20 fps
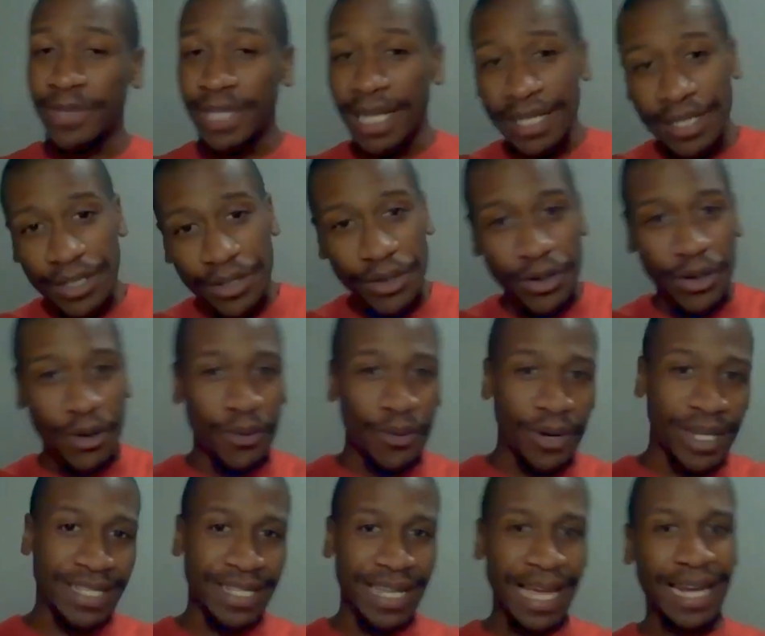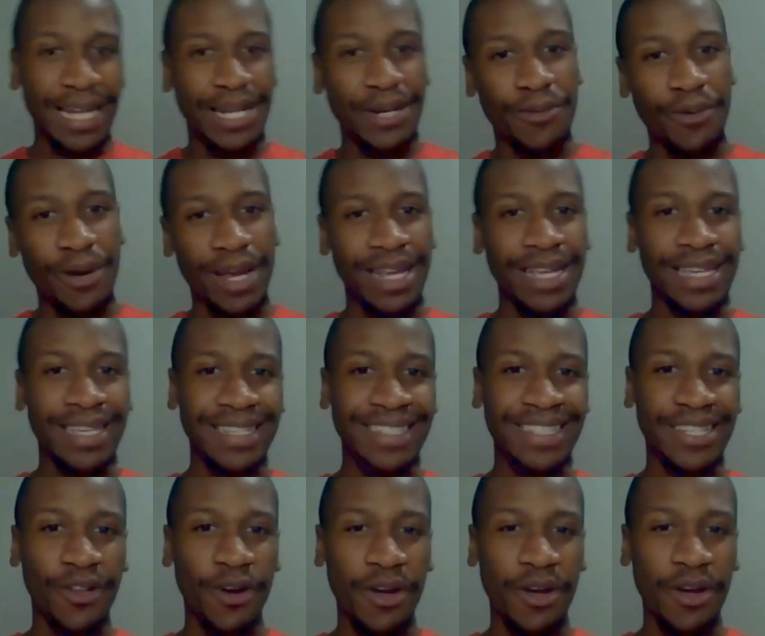Doesn't know exactly where
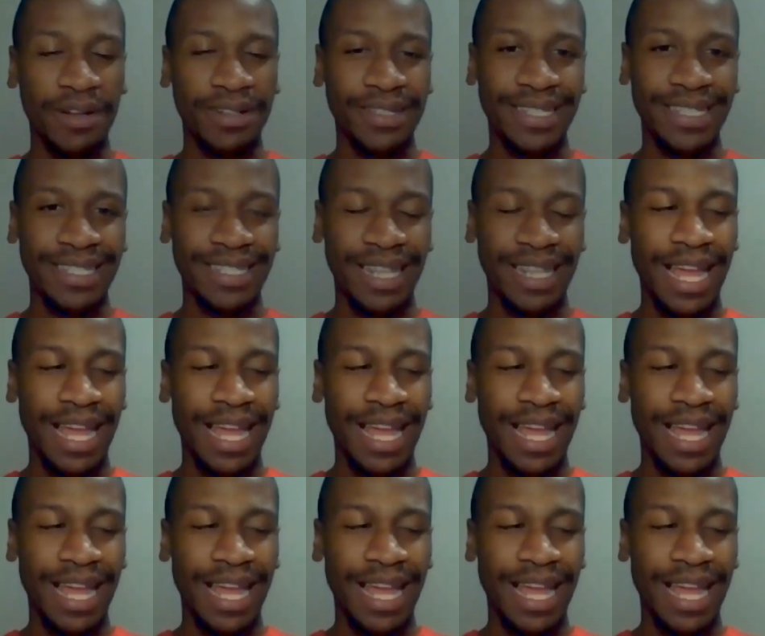he